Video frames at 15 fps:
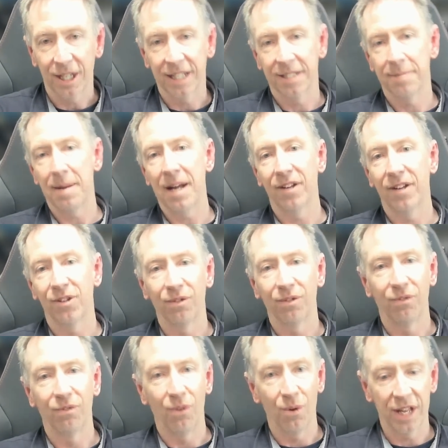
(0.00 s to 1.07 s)
Like it's about sort
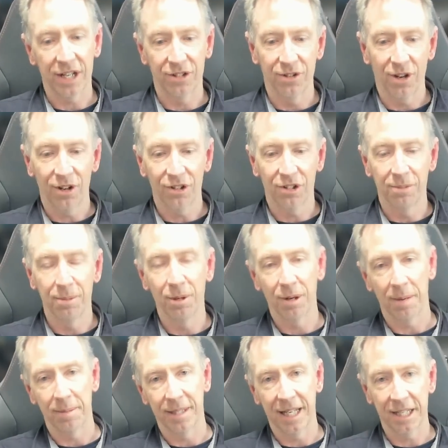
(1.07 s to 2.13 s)
of $4,000 to
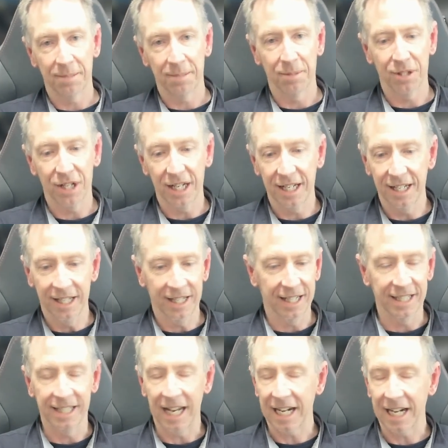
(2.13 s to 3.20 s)
build up a test machine
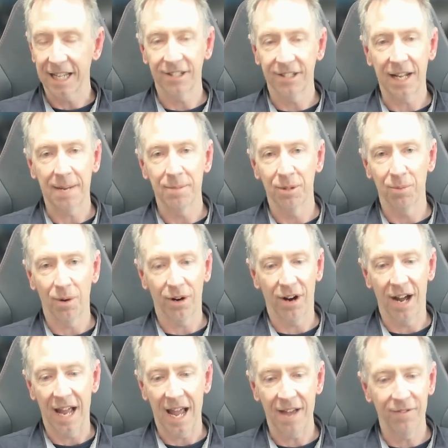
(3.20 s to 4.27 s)
exactly the same as what
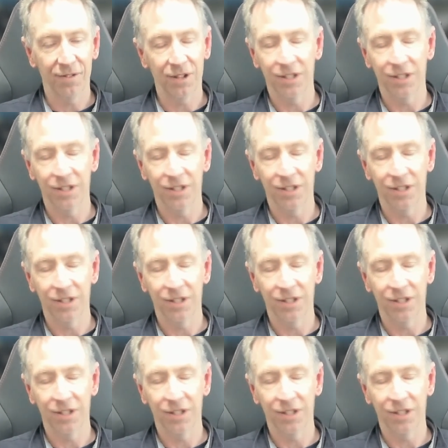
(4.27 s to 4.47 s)
I have,